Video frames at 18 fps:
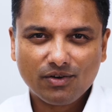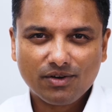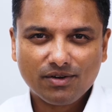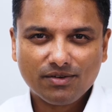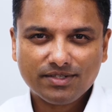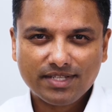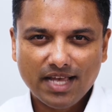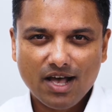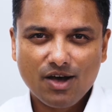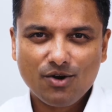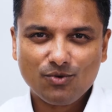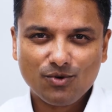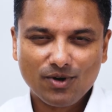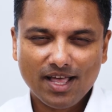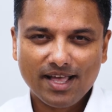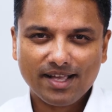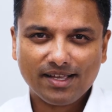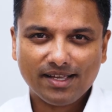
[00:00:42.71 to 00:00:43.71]
sound
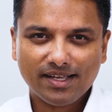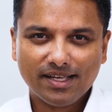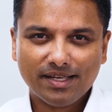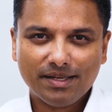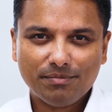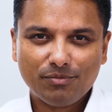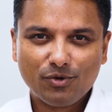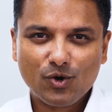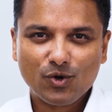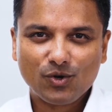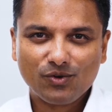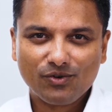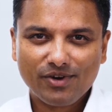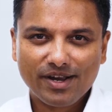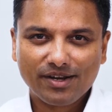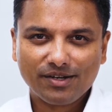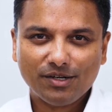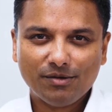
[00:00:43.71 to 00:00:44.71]
like a broken
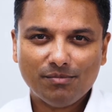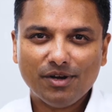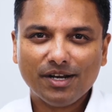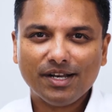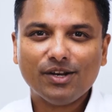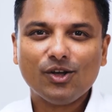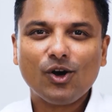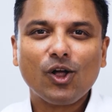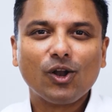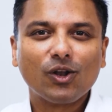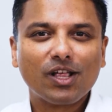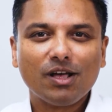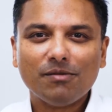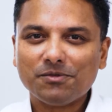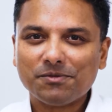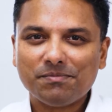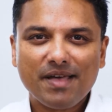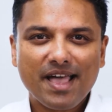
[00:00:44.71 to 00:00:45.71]
record, but it all
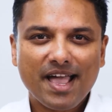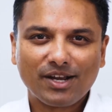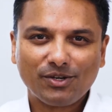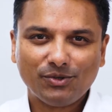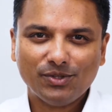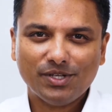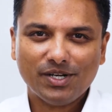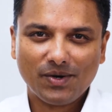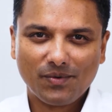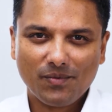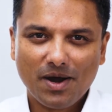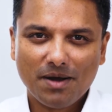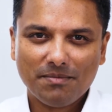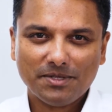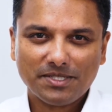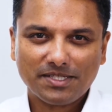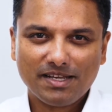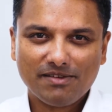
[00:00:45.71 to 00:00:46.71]
comes back to the
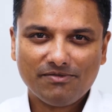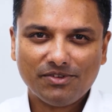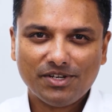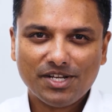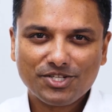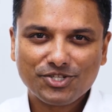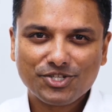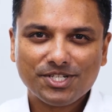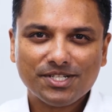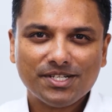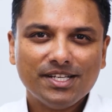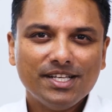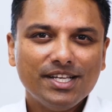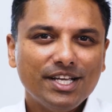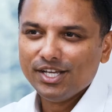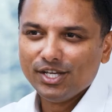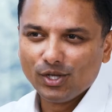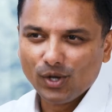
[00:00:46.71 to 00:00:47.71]
requirements definition.
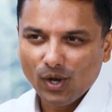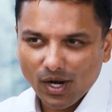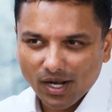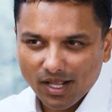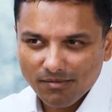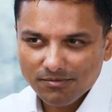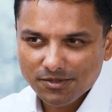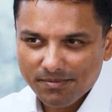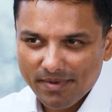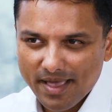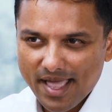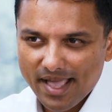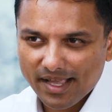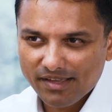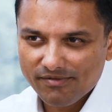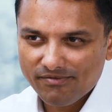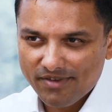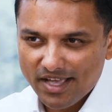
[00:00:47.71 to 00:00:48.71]
It all comes
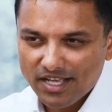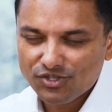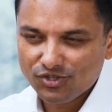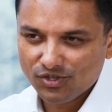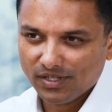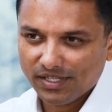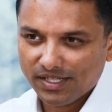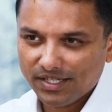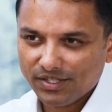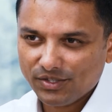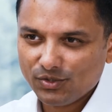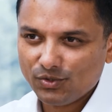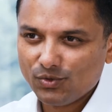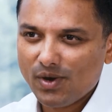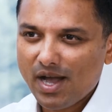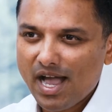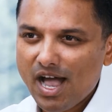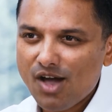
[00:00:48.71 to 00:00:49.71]
back eventually
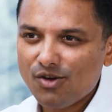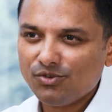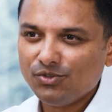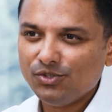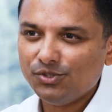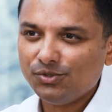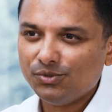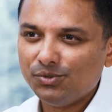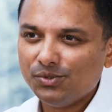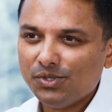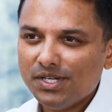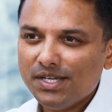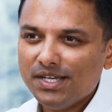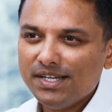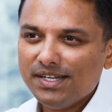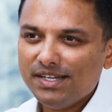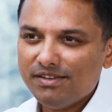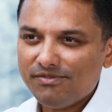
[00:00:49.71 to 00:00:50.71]
to how do you
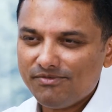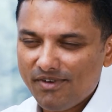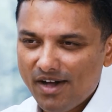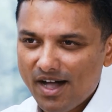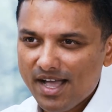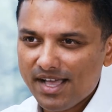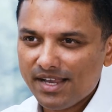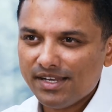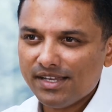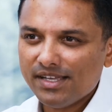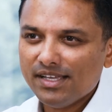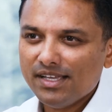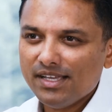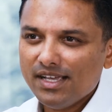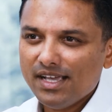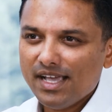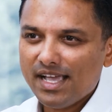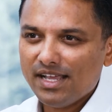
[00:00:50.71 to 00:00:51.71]
define
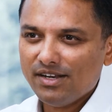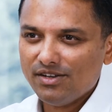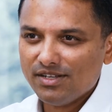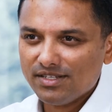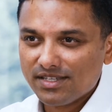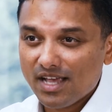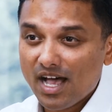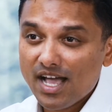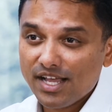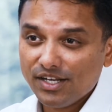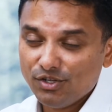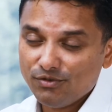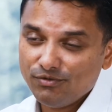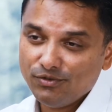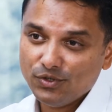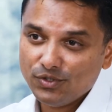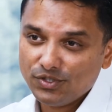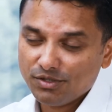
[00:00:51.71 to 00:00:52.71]
and design your
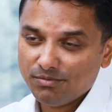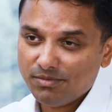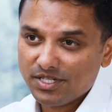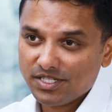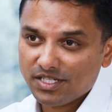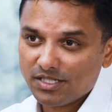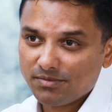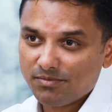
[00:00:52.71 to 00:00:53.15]
future business